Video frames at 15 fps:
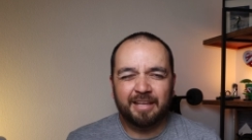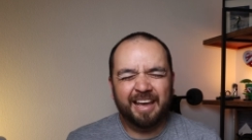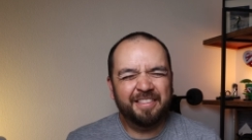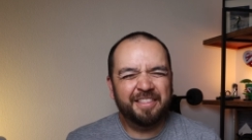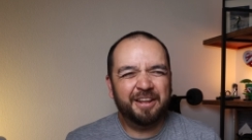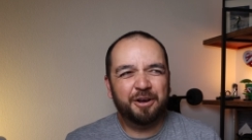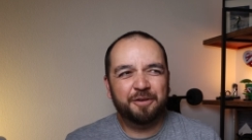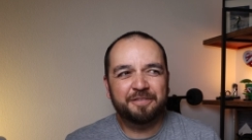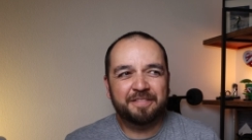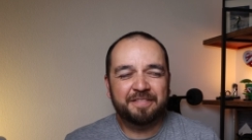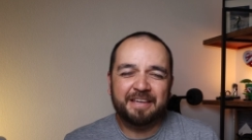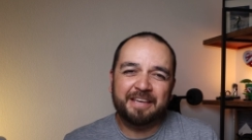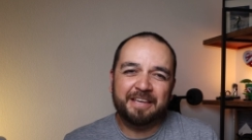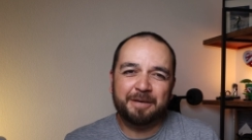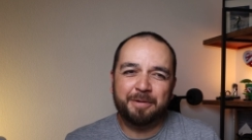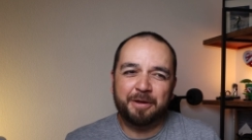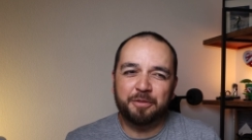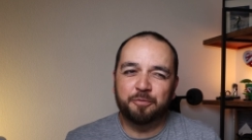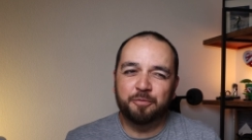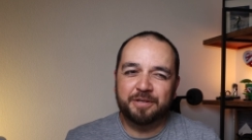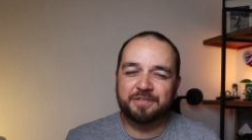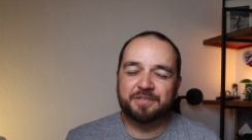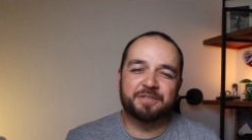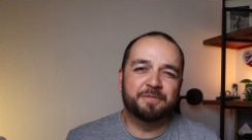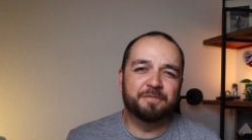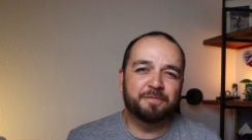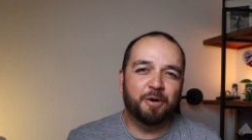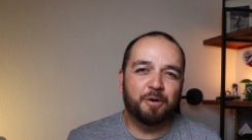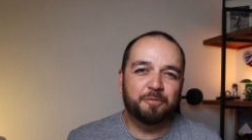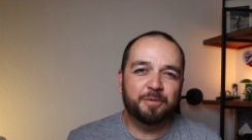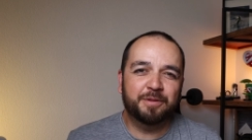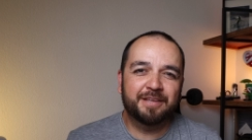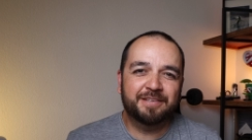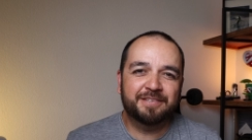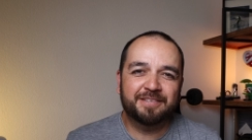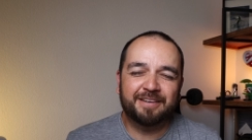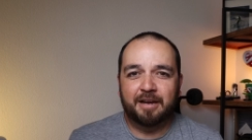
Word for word: And then after thinking about the risks involved with this,